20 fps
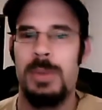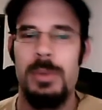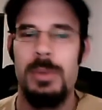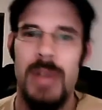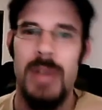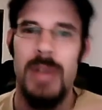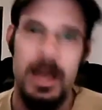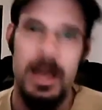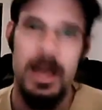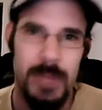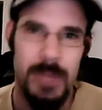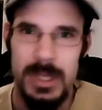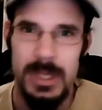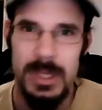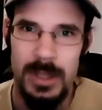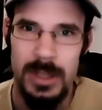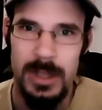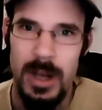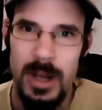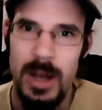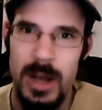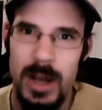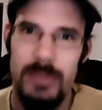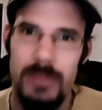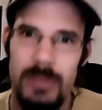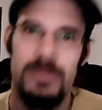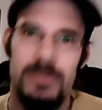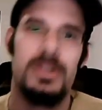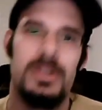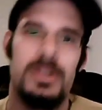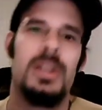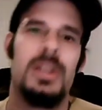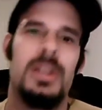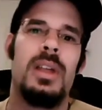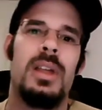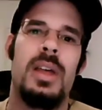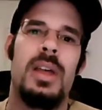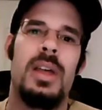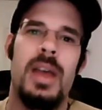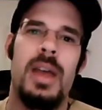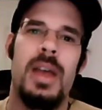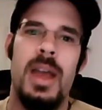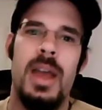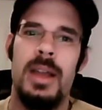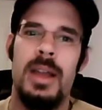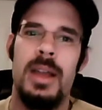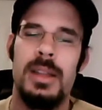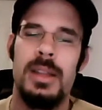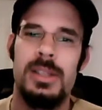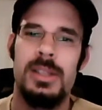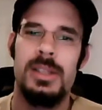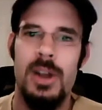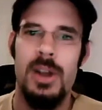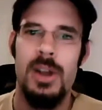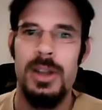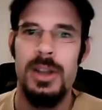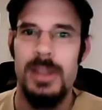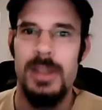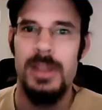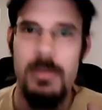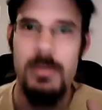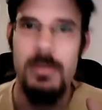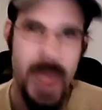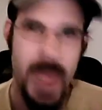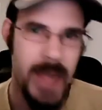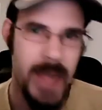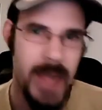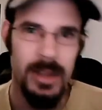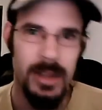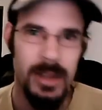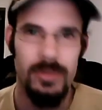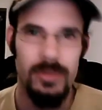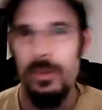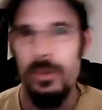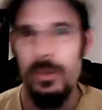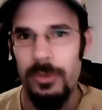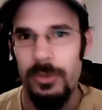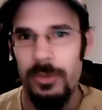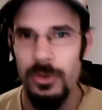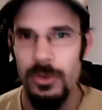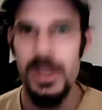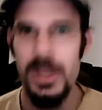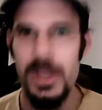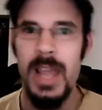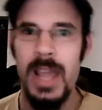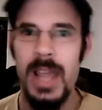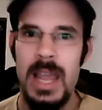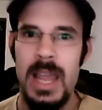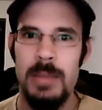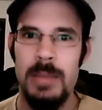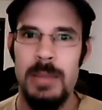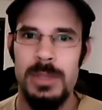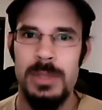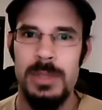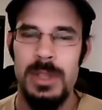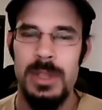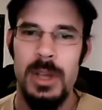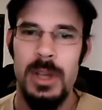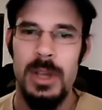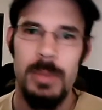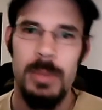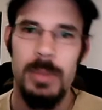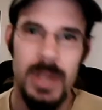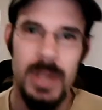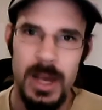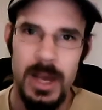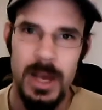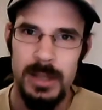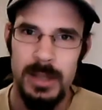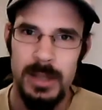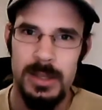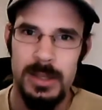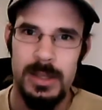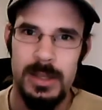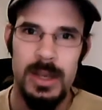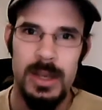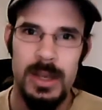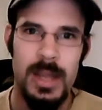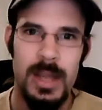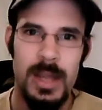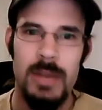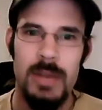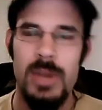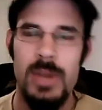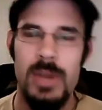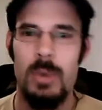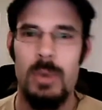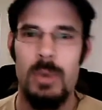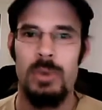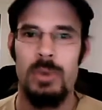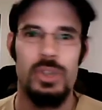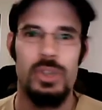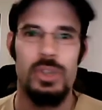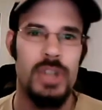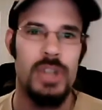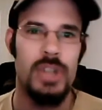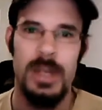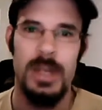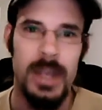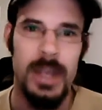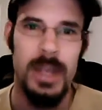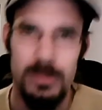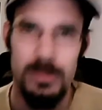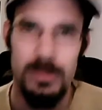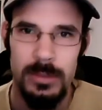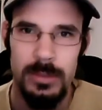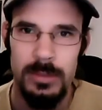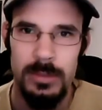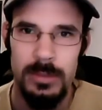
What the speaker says: people got pissed off, and they started demanding for free games because Nintendo Network was shut down.